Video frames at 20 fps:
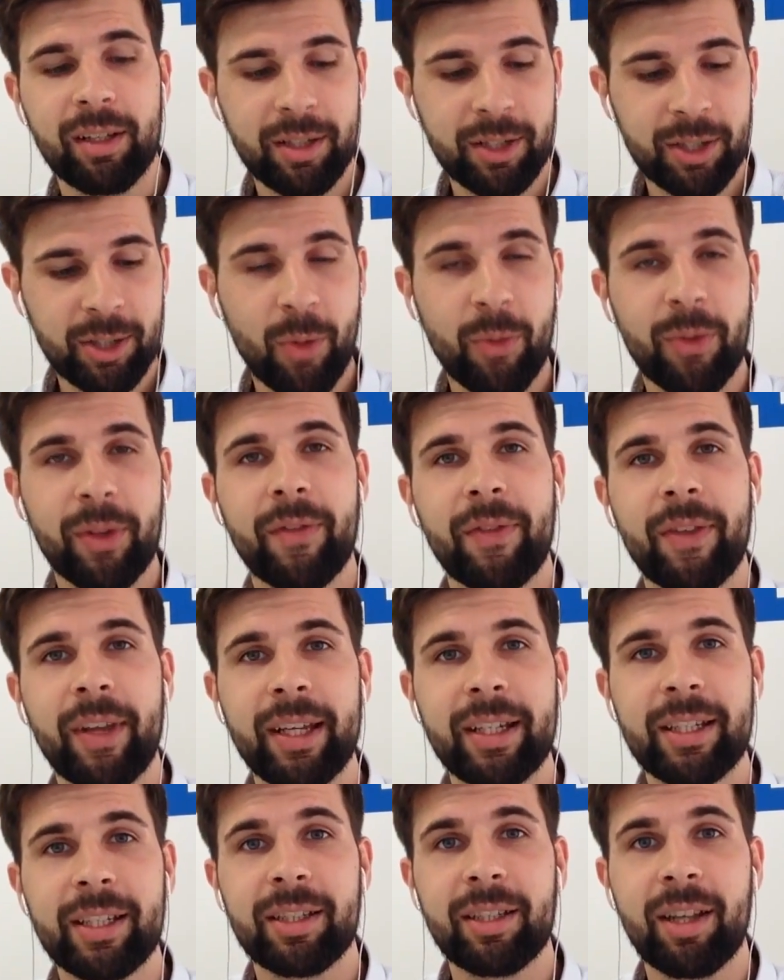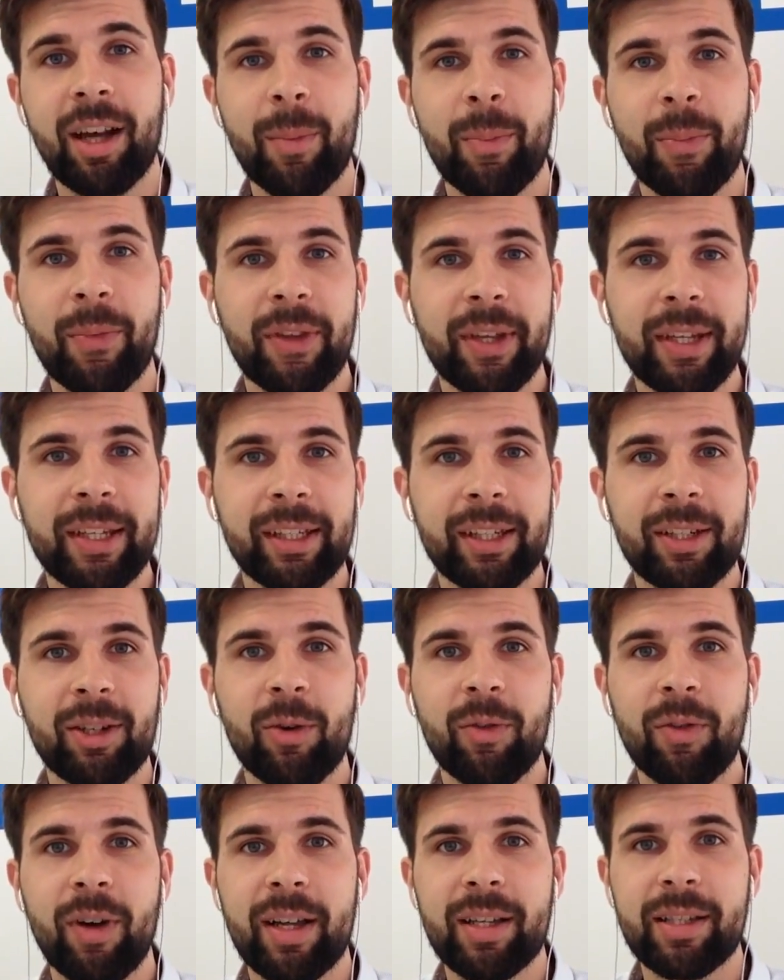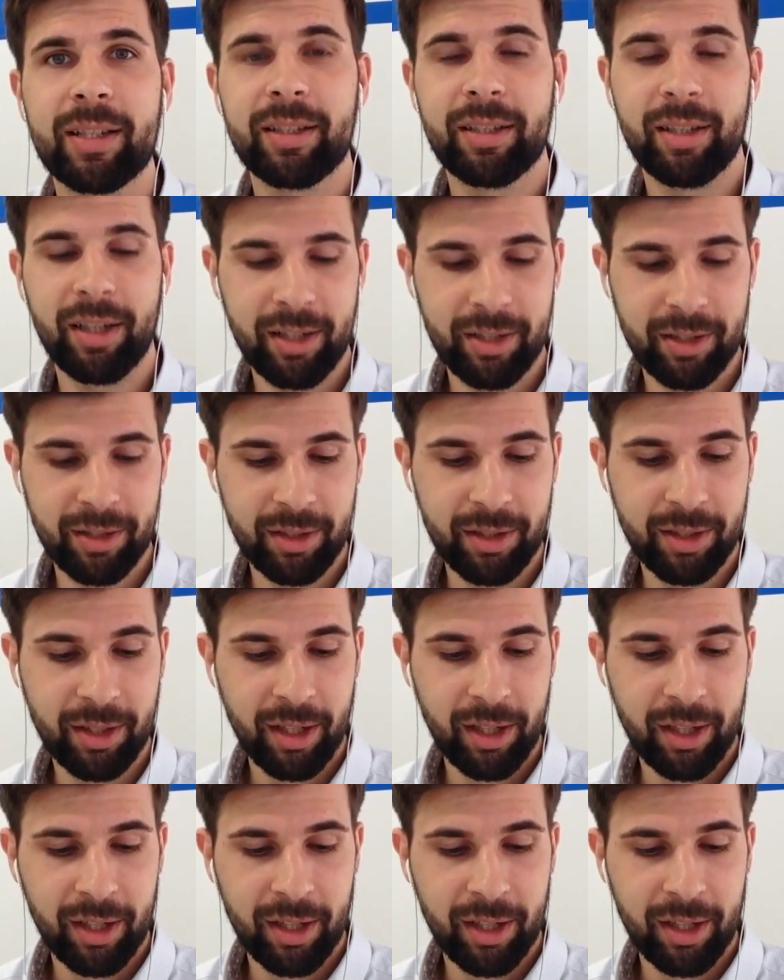so that they stop thinking of us as